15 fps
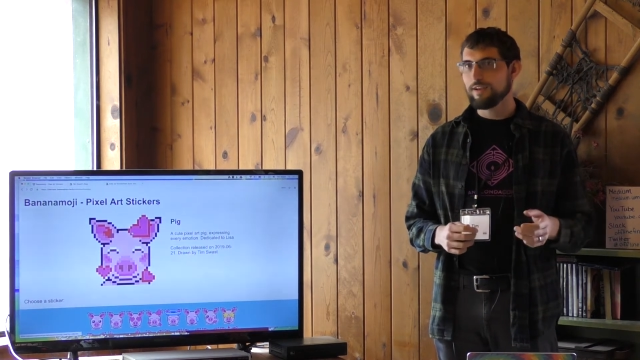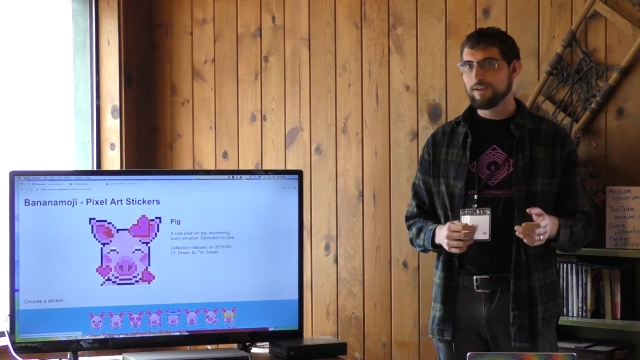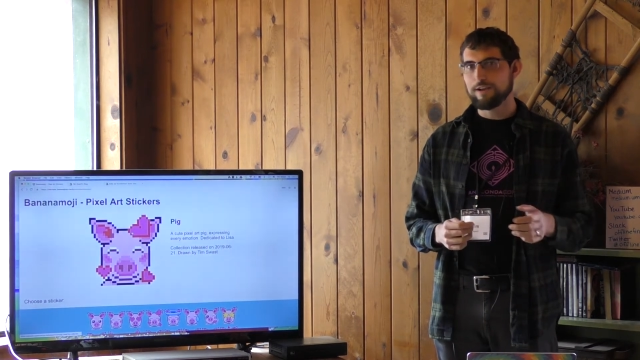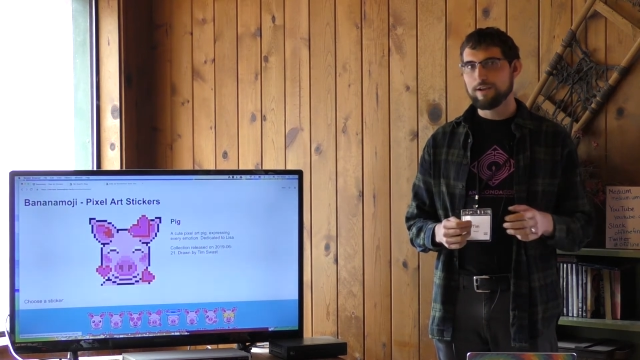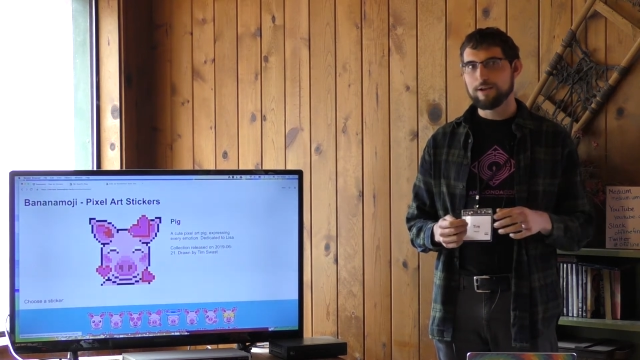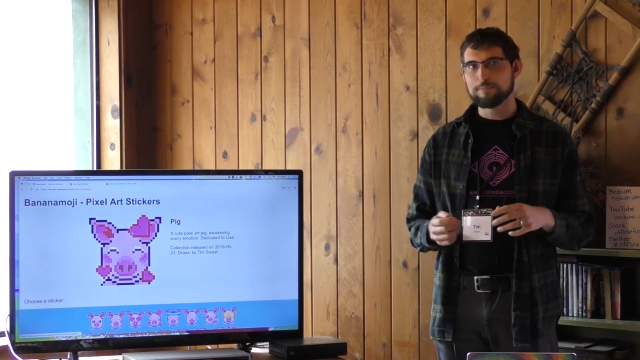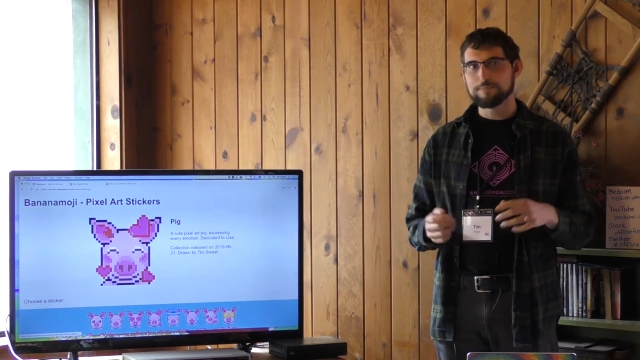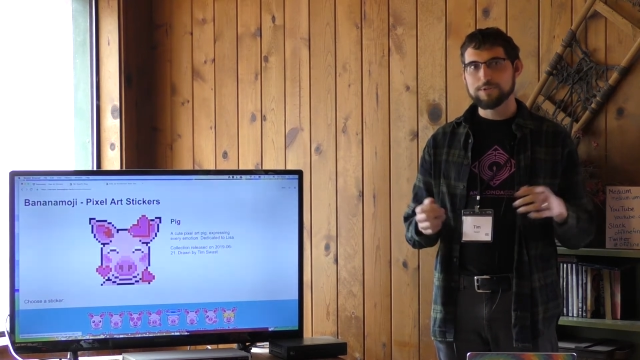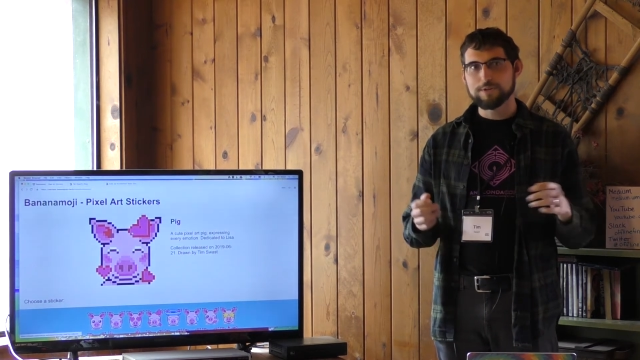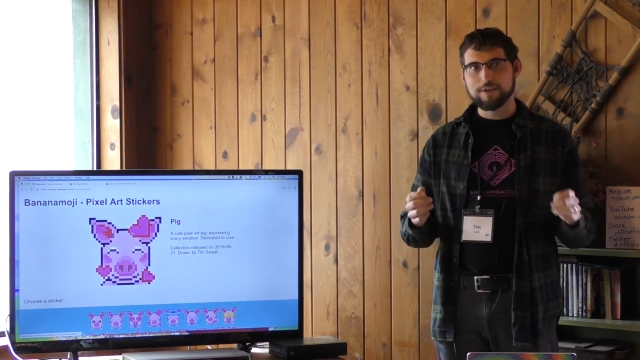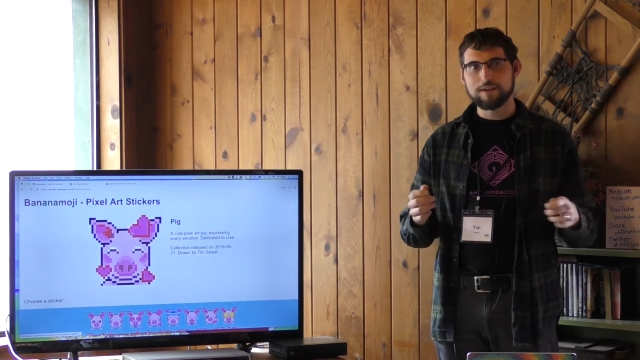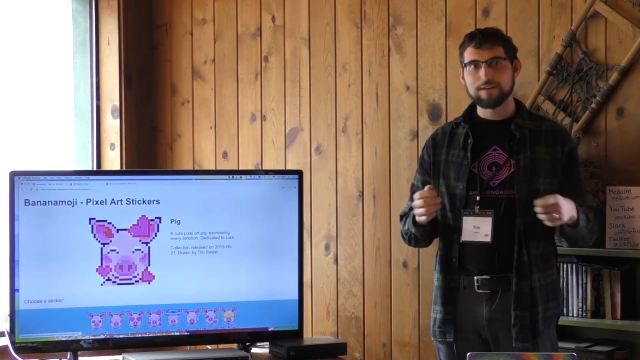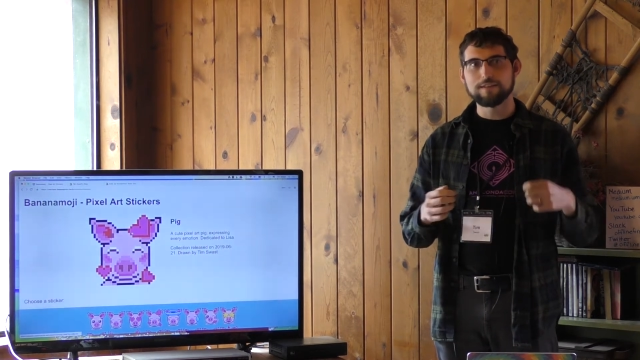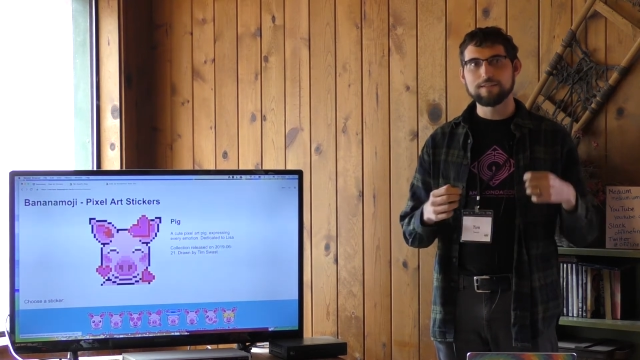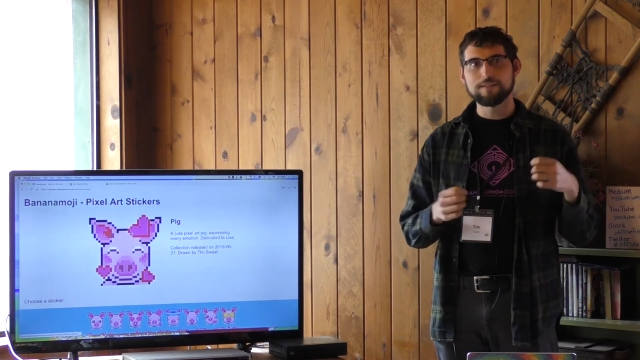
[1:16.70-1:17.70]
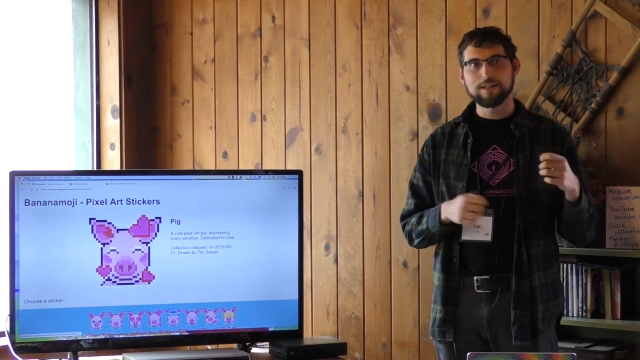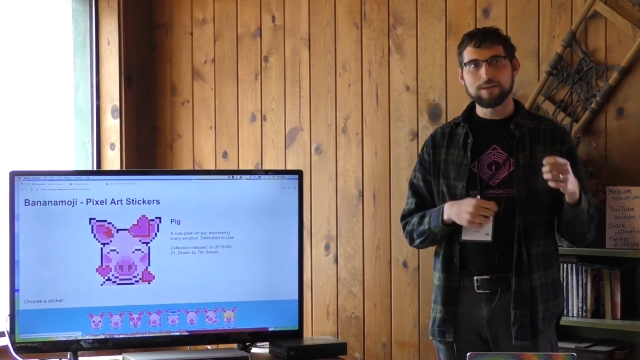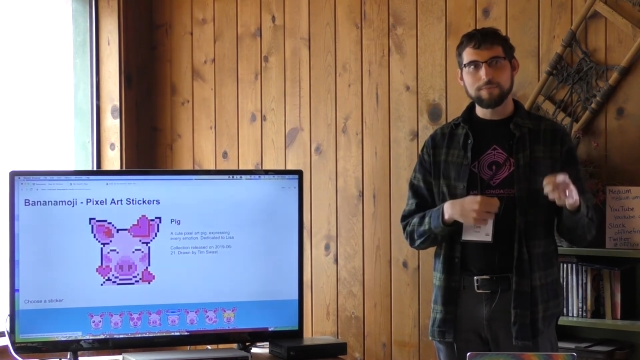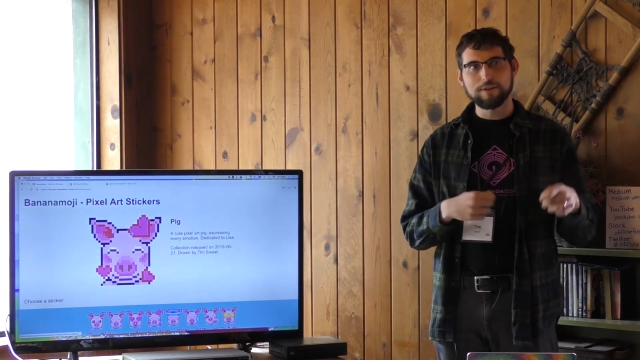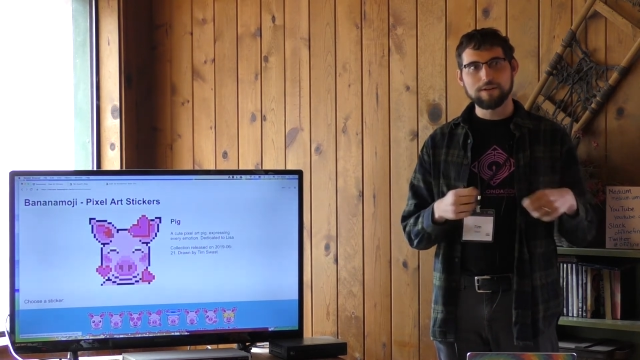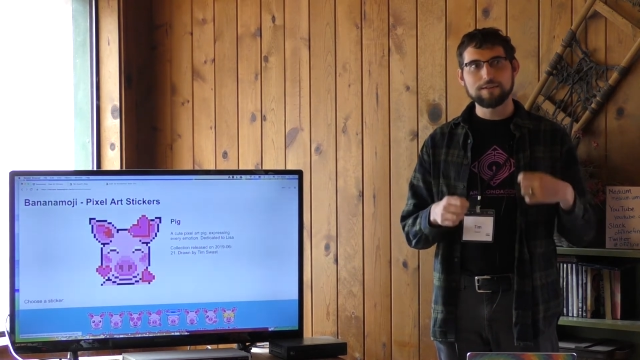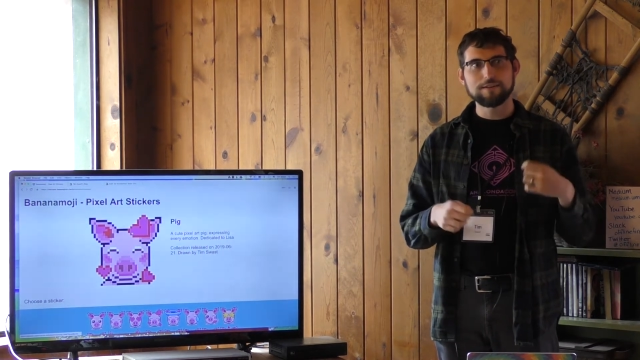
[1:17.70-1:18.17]
So kind of
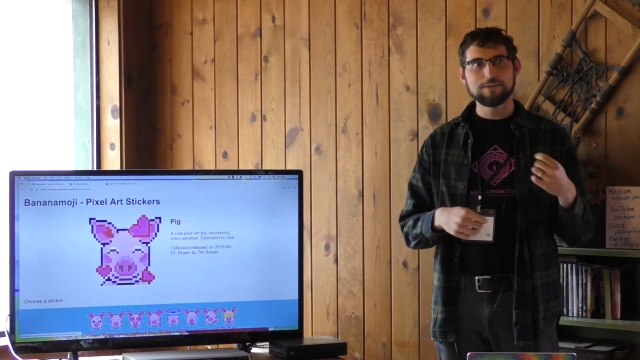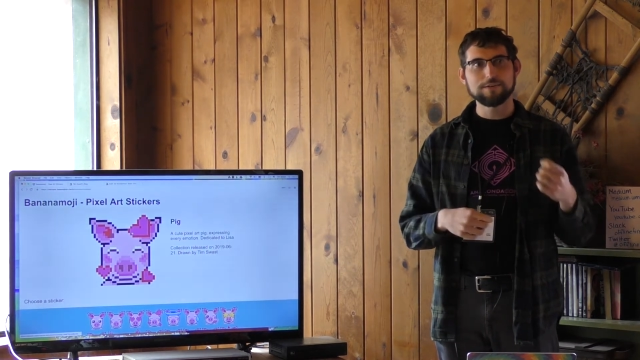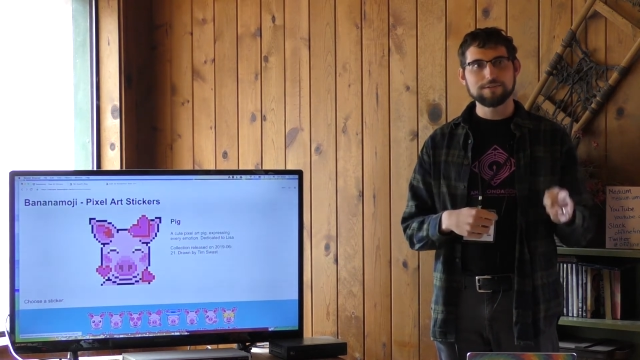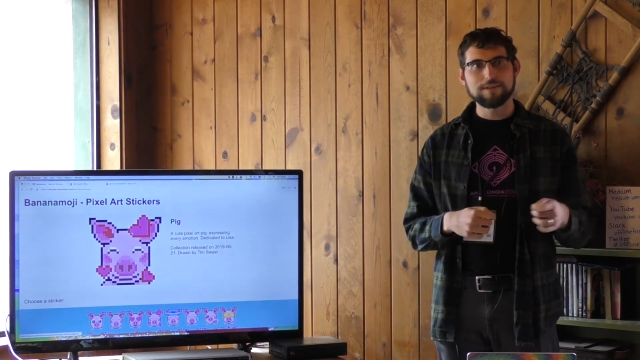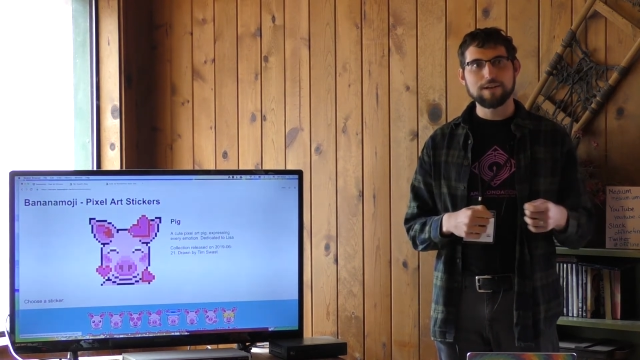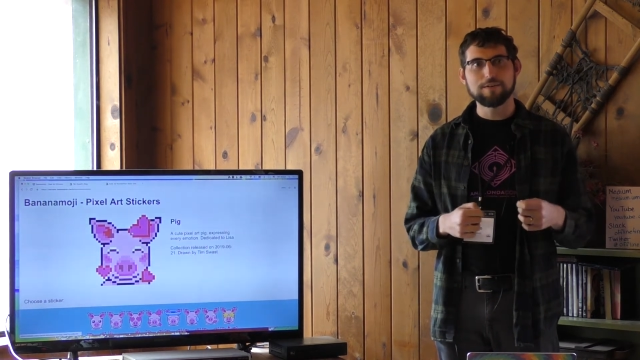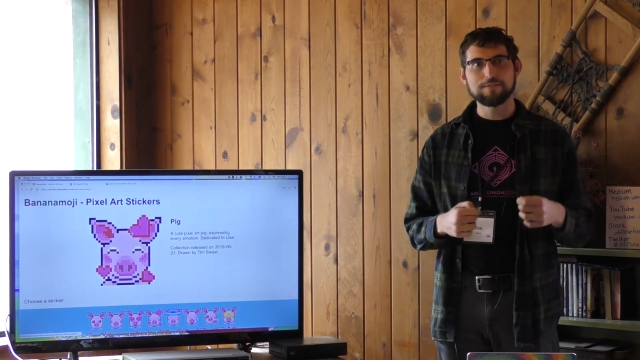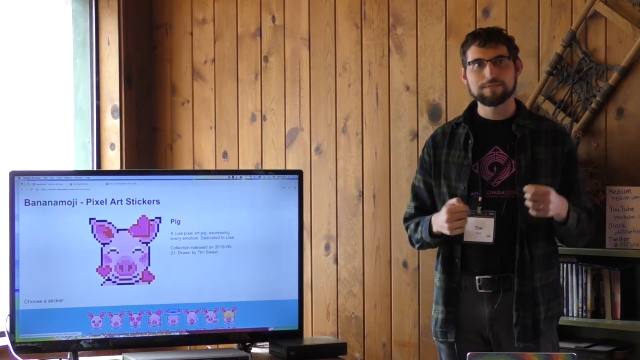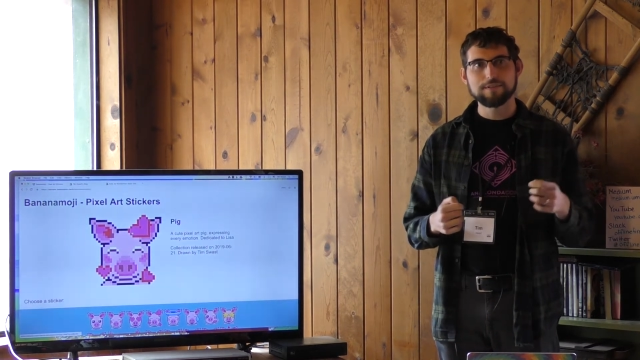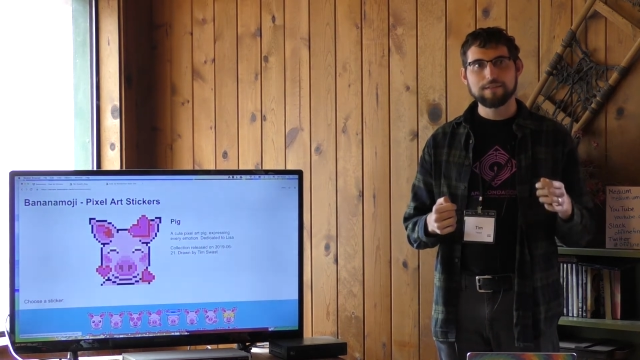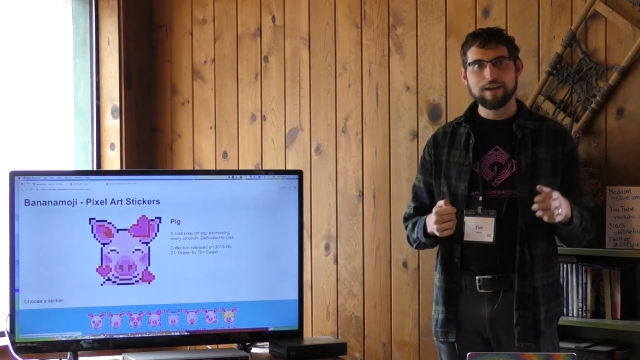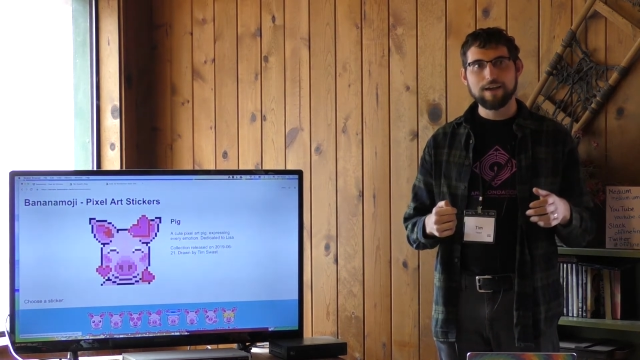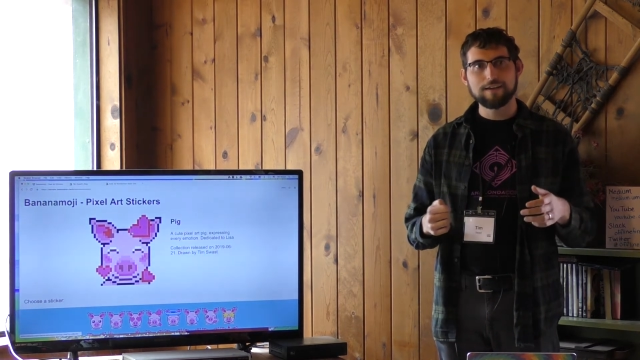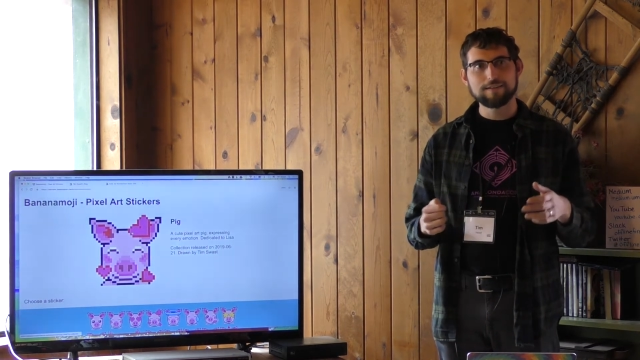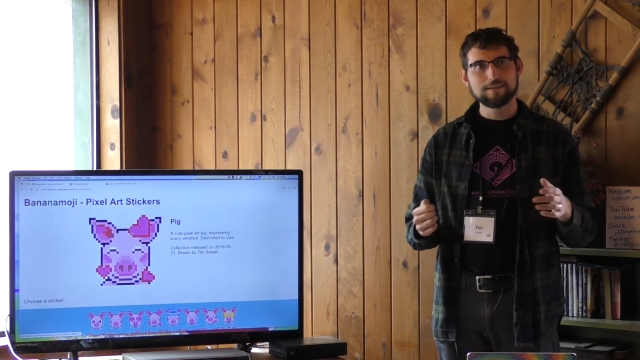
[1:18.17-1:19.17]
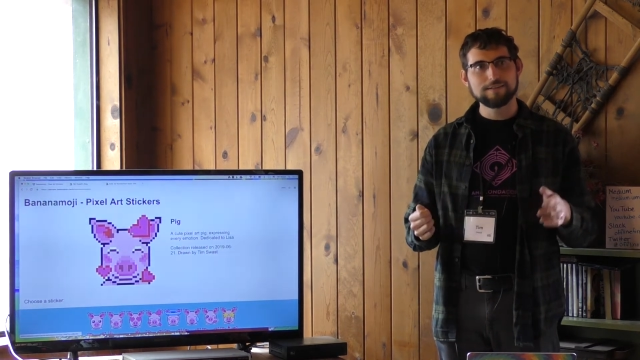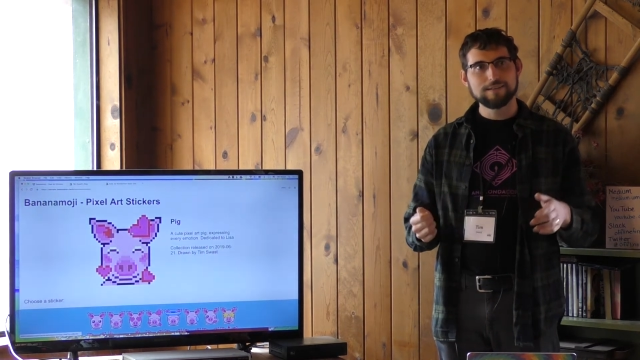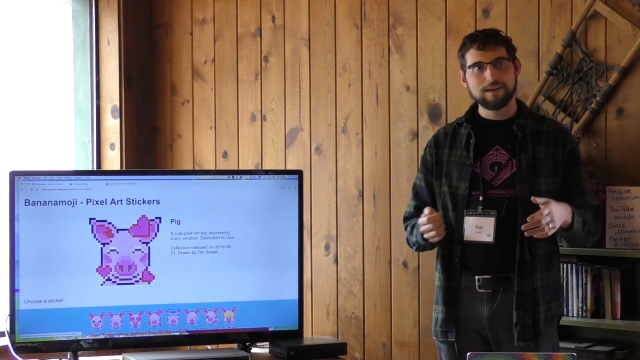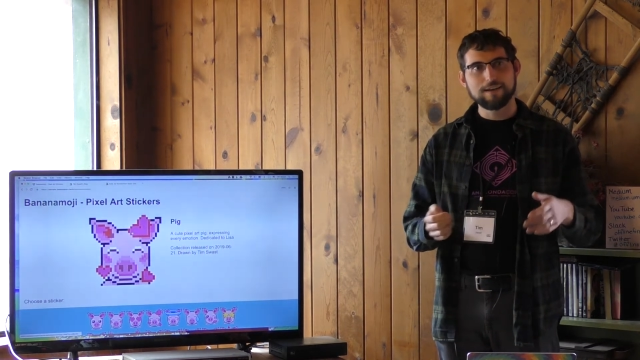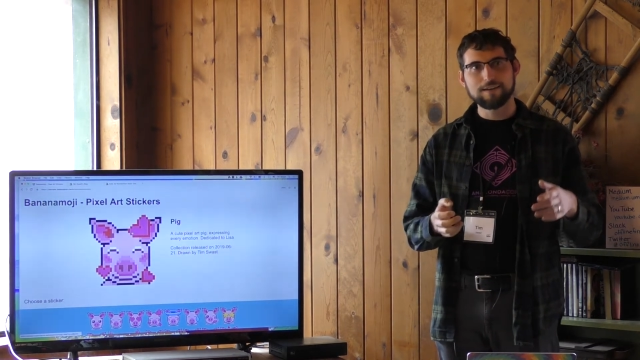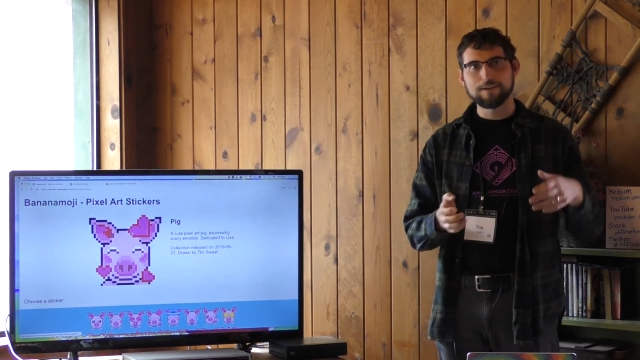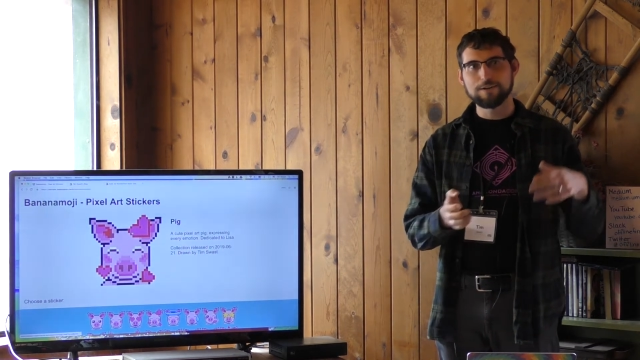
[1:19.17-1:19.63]
limiting yourself to that is
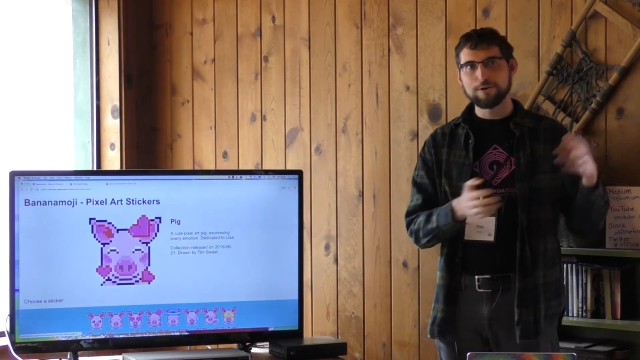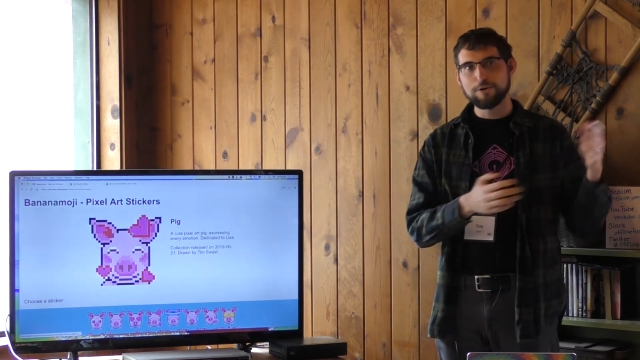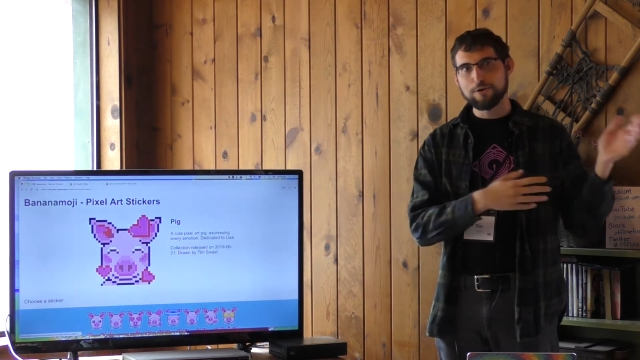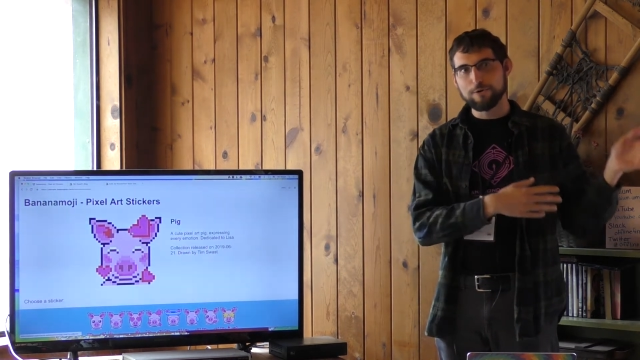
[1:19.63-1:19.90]
kind of an